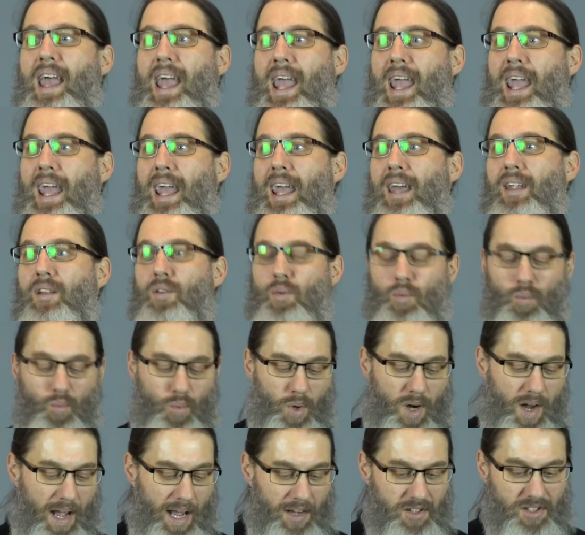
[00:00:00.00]
And
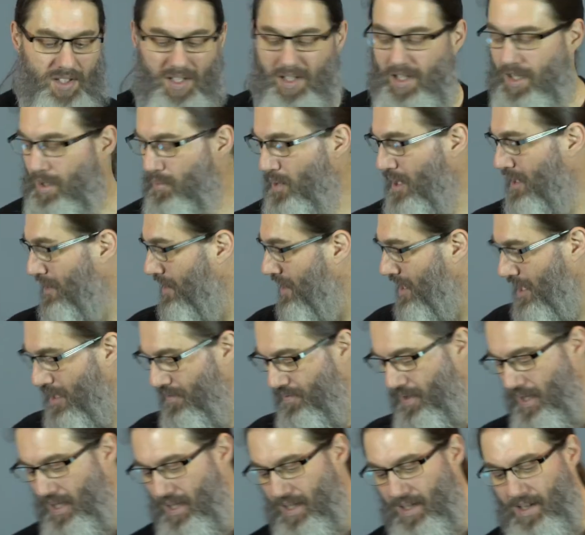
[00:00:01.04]
we're actually going to be
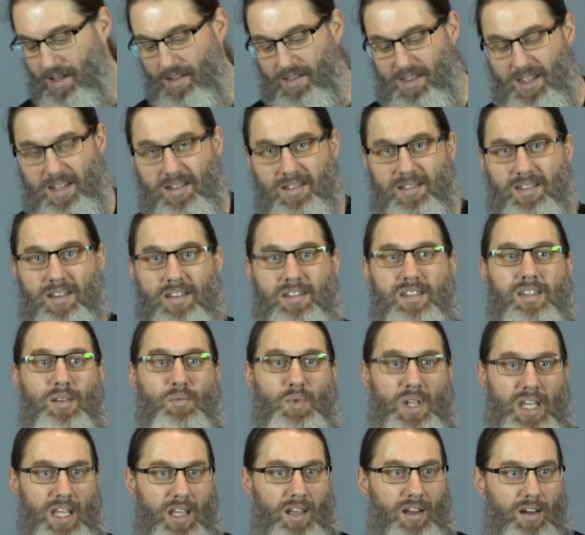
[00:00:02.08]
leaving this
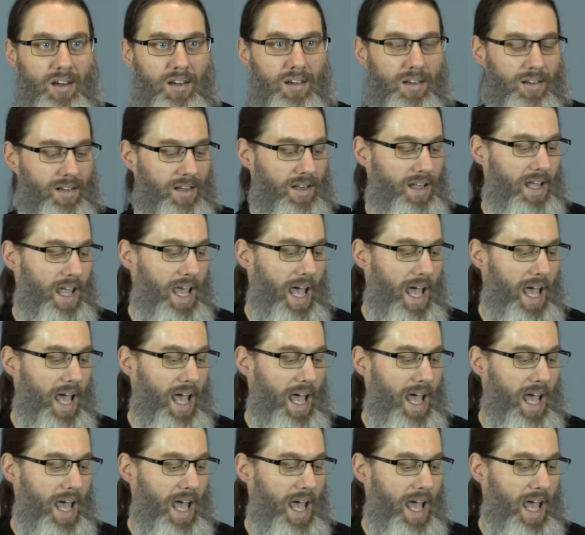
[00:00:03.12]
system here.